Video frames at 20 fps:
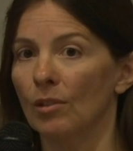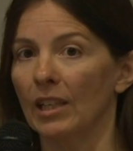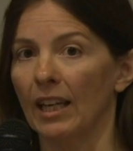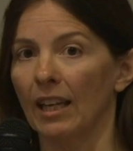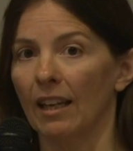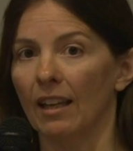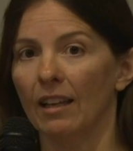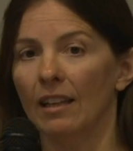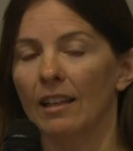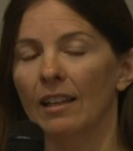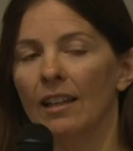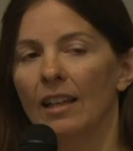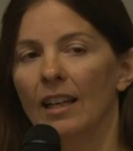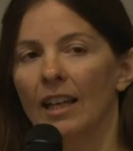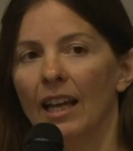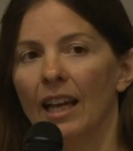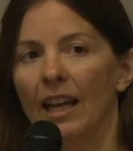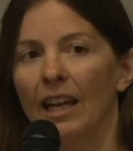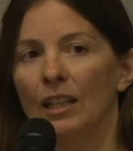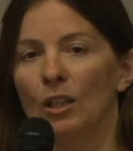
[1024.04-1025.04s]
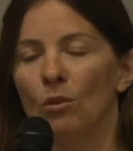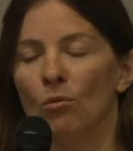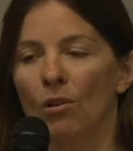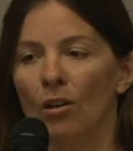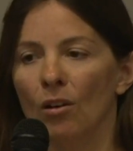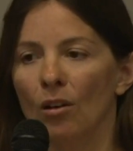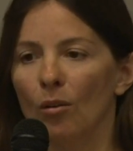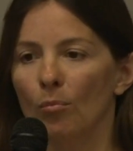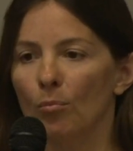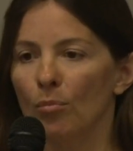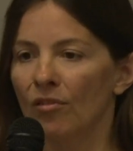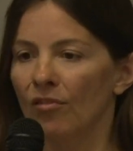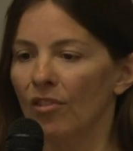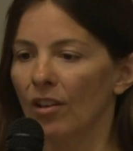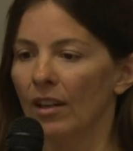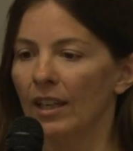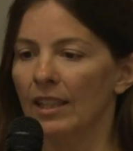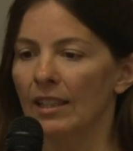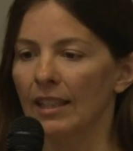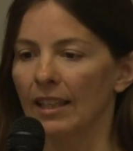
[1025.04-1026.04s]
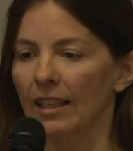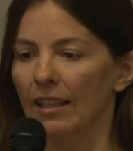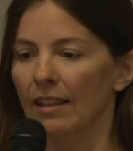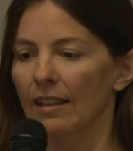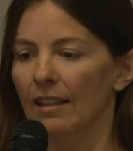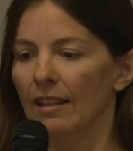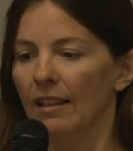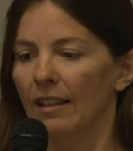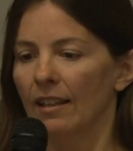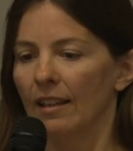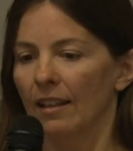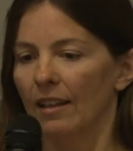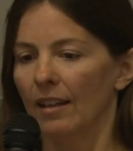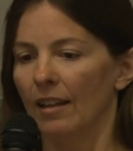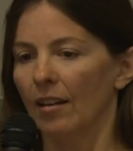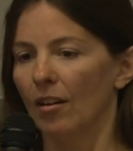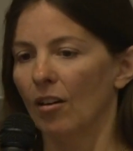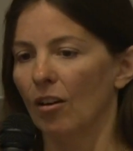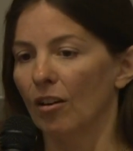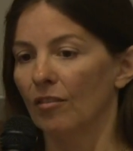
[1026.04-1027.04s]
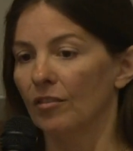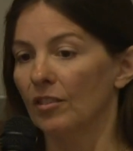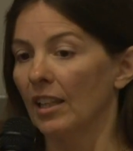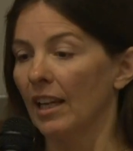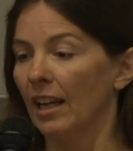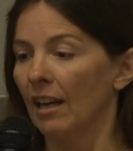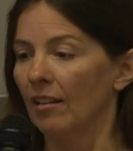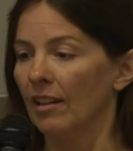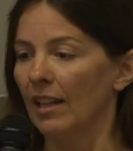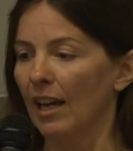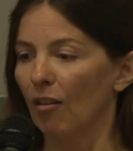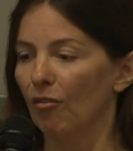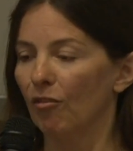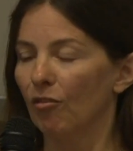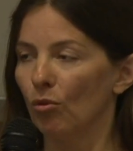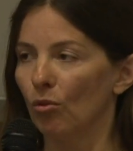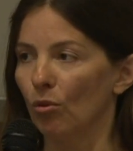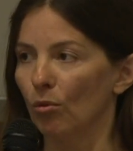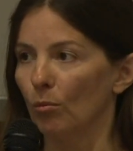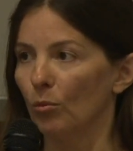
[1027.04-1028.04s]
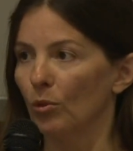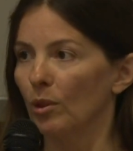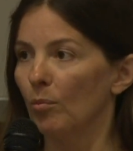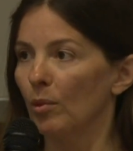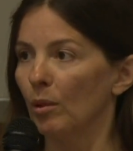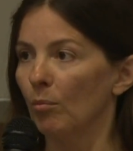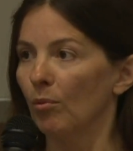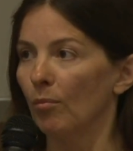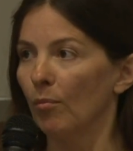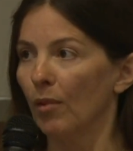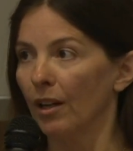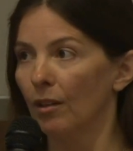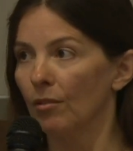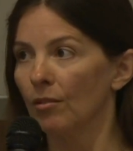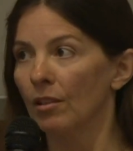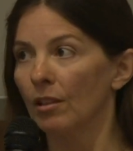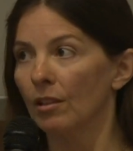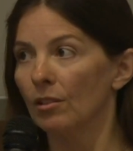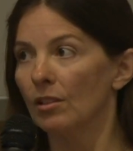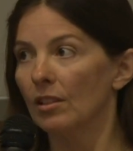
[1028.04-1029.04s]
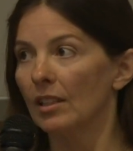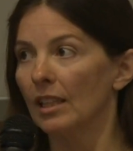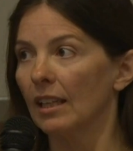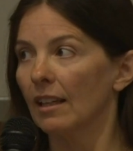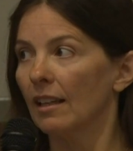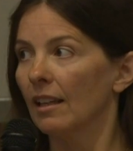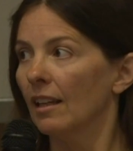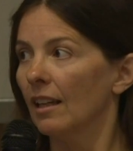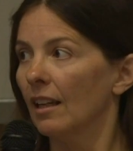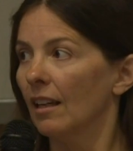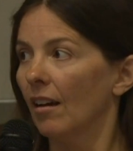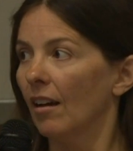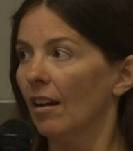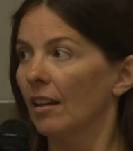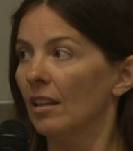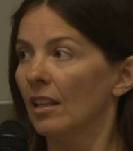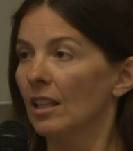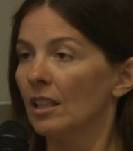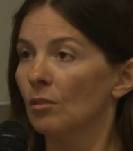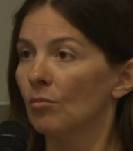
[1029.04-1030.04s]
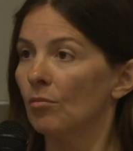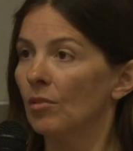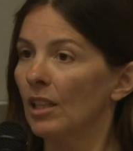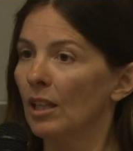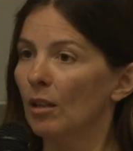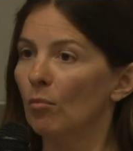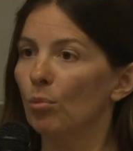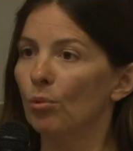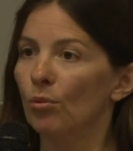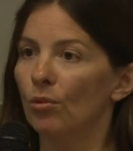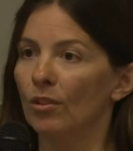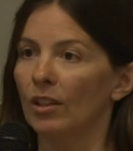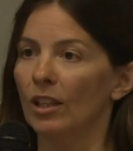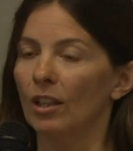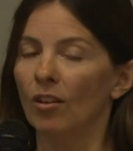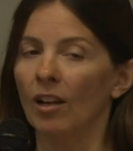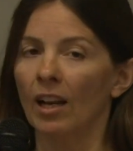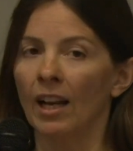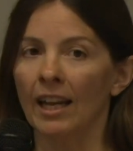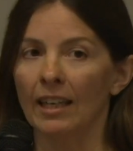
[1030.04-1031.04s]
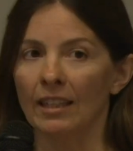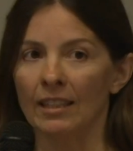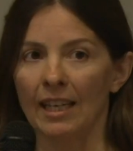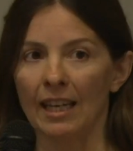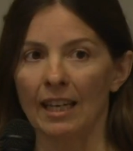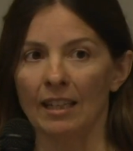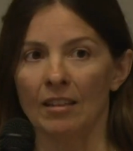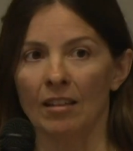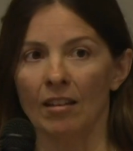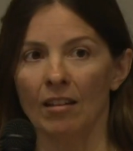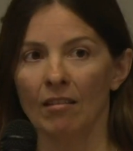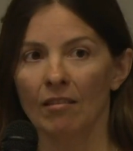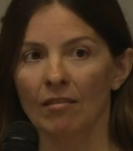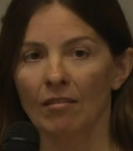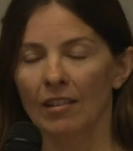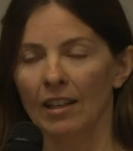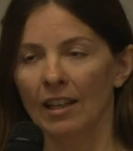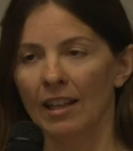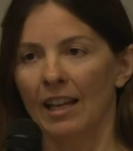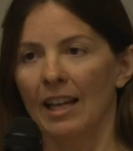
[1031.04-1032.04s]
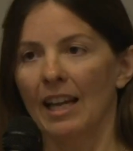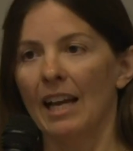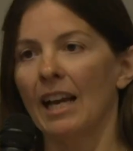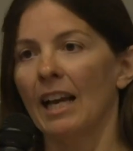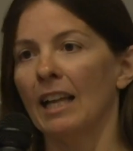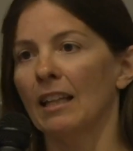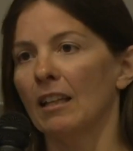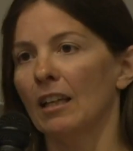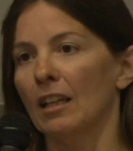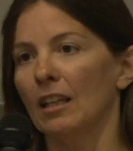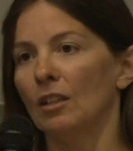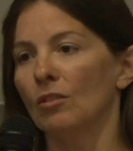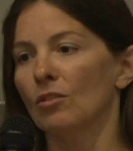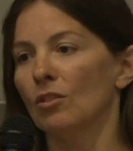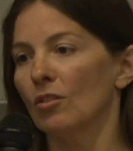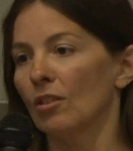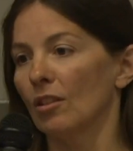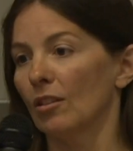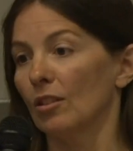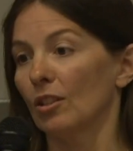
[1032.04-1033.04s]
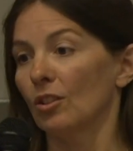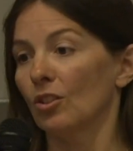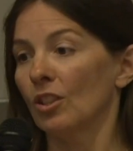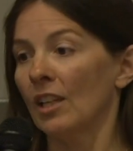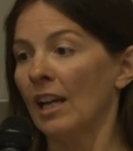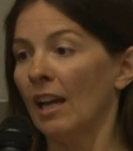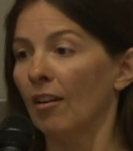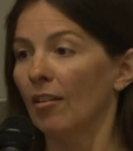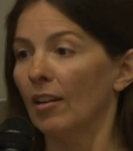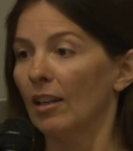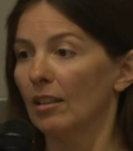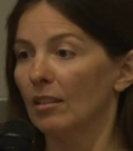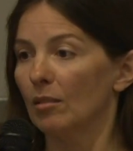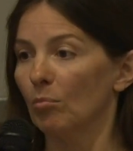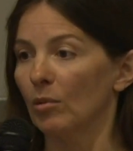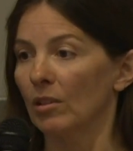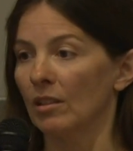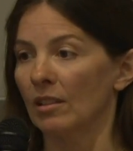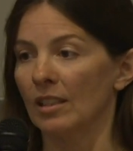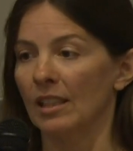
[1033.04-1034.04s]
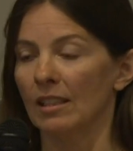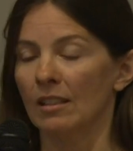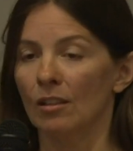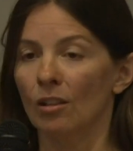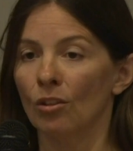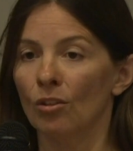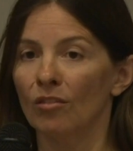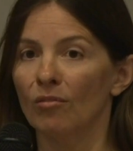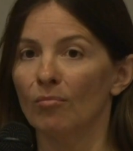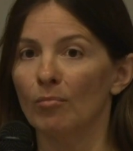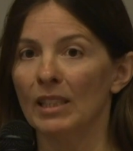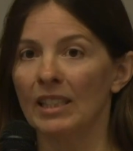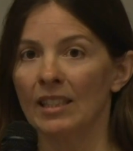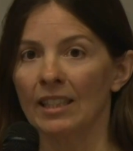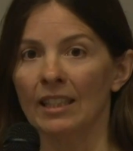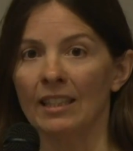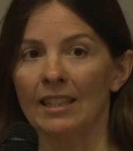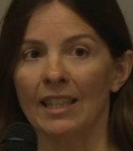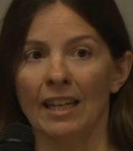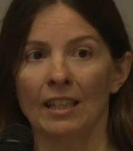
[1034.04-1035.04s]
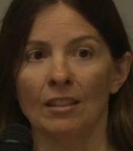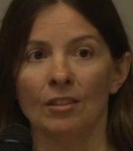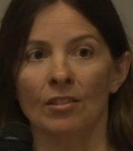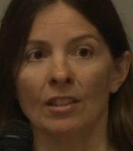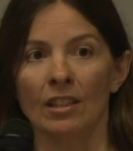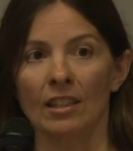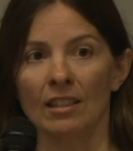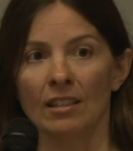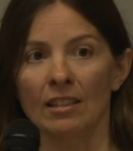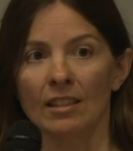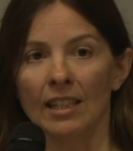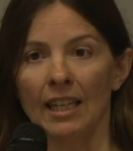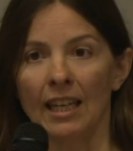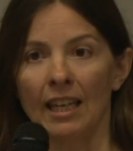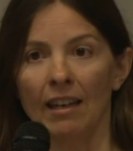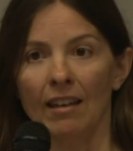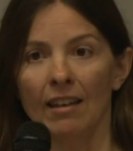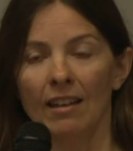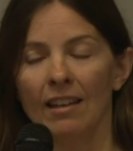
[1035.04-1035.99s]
it, and you are providing aftercare in that form with people microdosing, I think it's really important that you collect data and that you start to share it, because there's a lot of missing data in this scene,